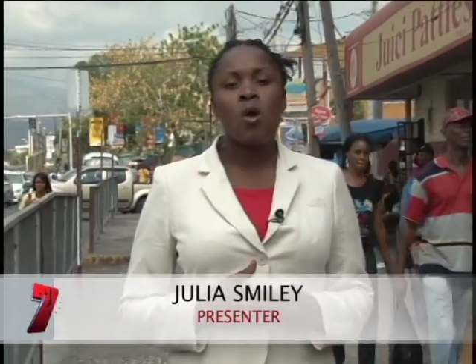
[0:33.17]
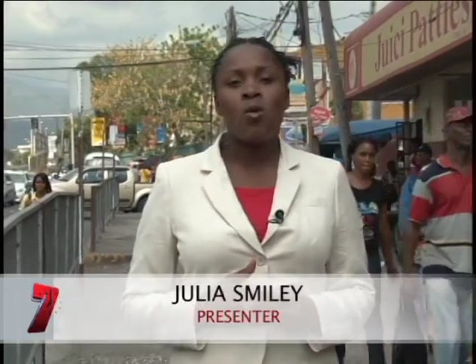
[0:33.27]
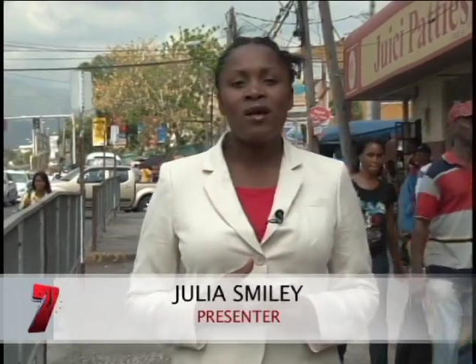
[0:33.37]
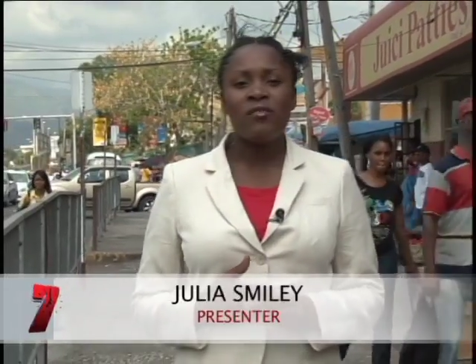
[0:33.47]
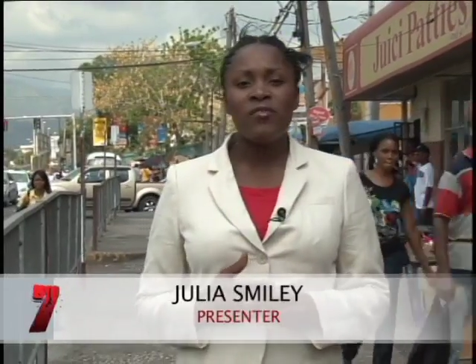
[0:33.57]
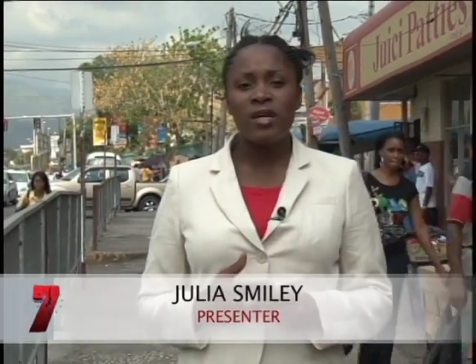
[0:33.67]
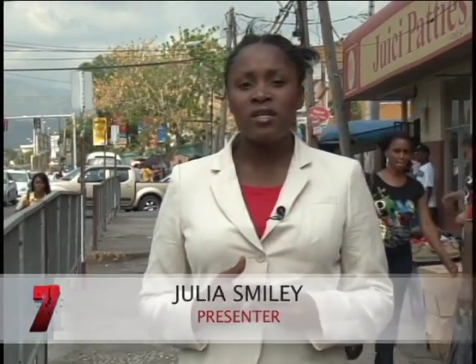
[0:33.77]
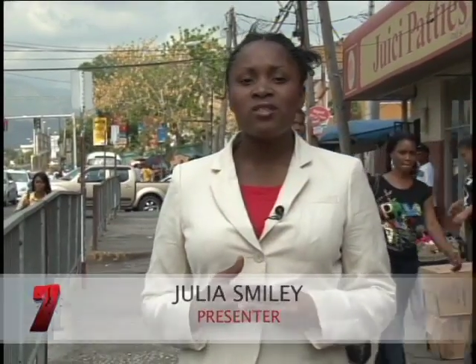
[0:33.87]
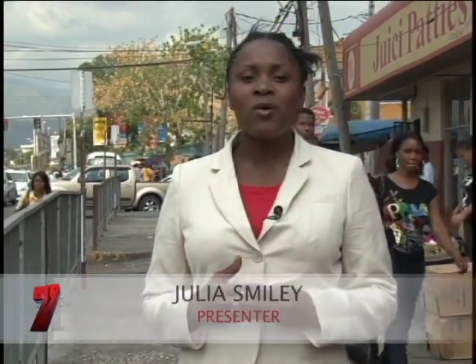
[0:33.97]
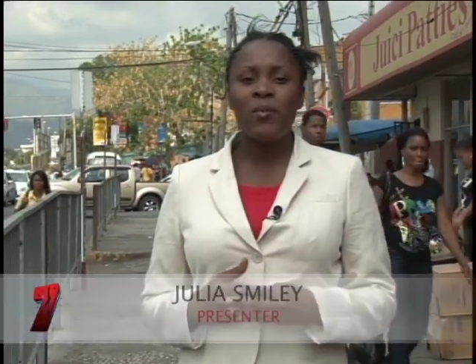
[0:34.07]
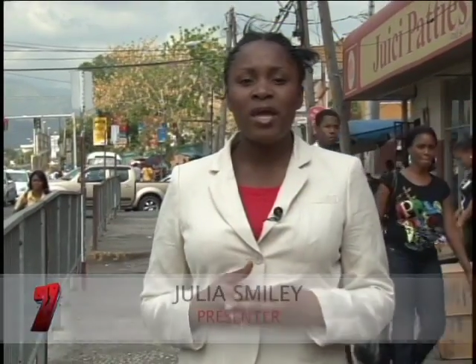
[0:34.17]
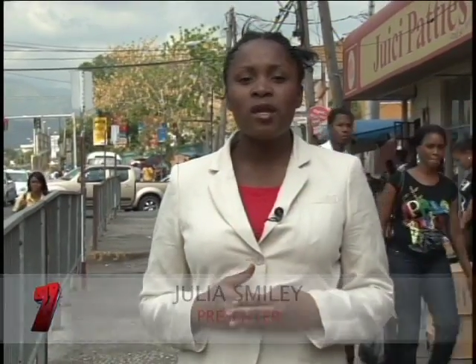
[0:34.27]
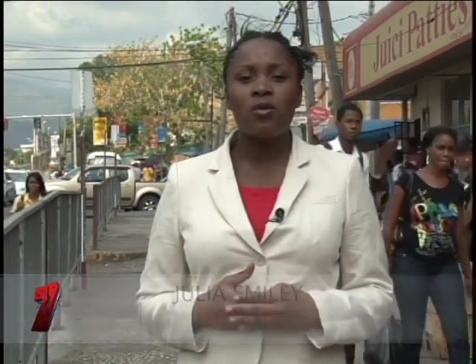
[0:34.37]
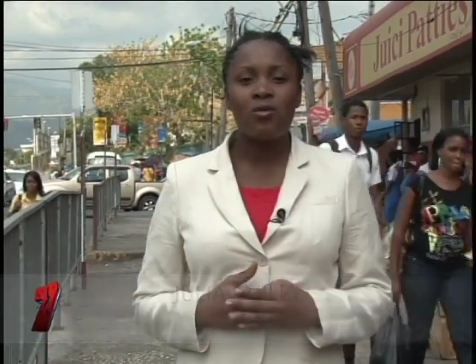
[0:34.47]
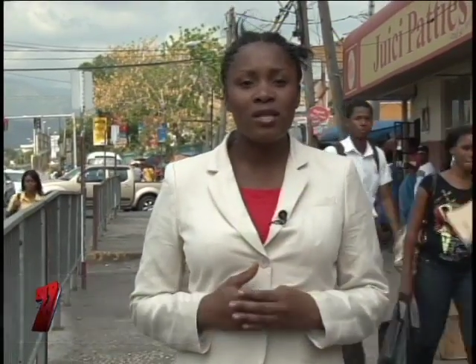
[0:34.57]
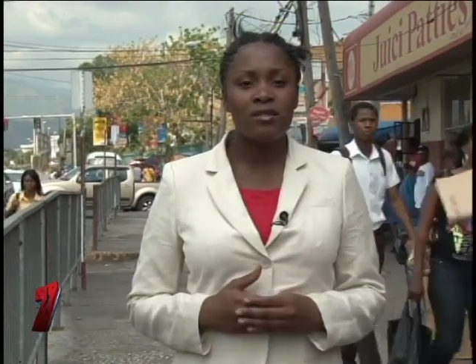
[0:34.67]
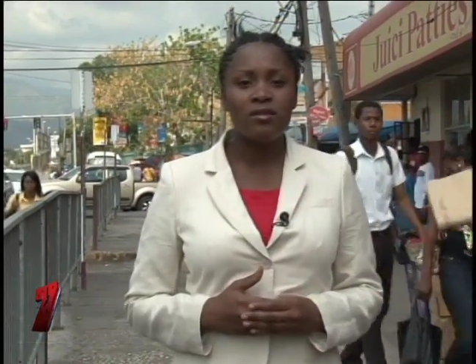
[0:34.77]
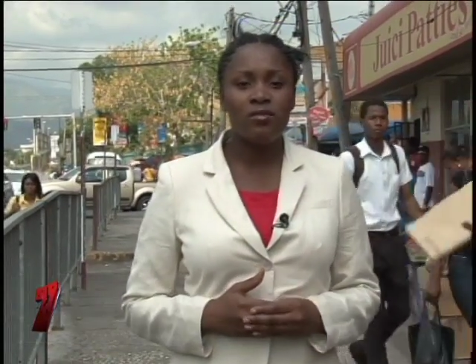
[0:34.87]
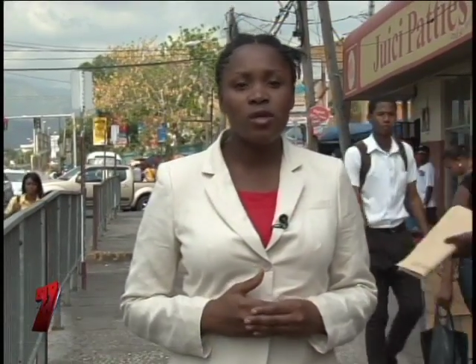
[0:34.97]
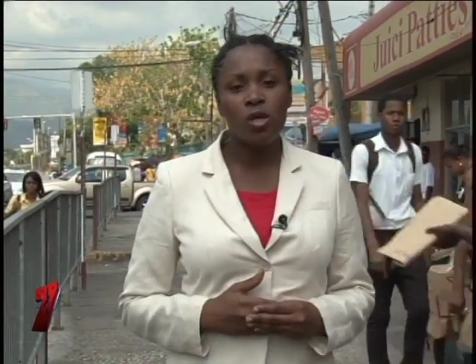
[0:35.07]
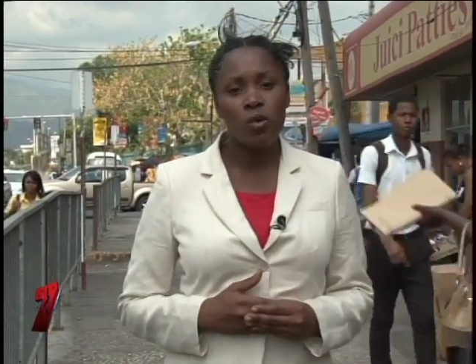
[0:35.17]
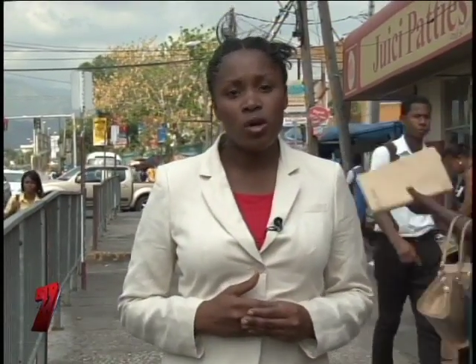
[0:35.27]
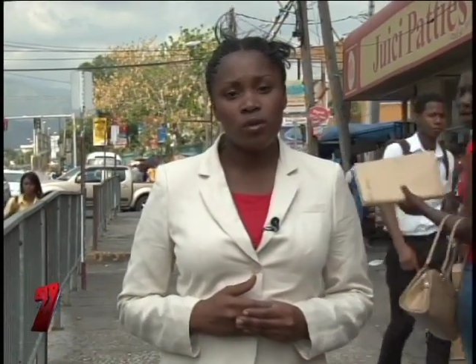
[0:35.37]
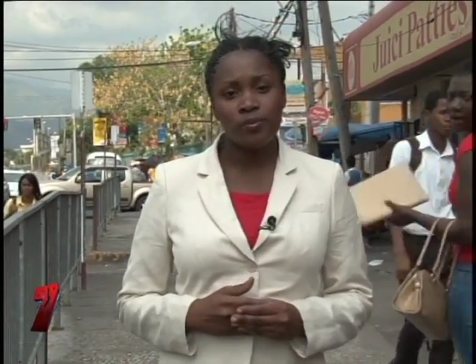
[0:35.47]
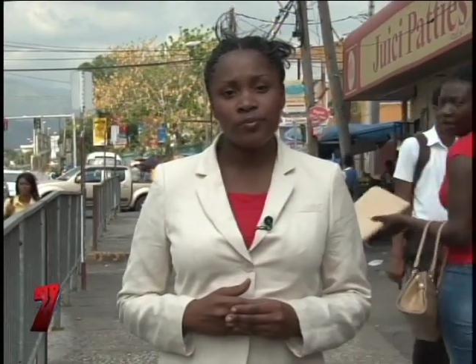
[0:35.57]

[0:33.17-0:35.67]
while the figures for men are relatively lower.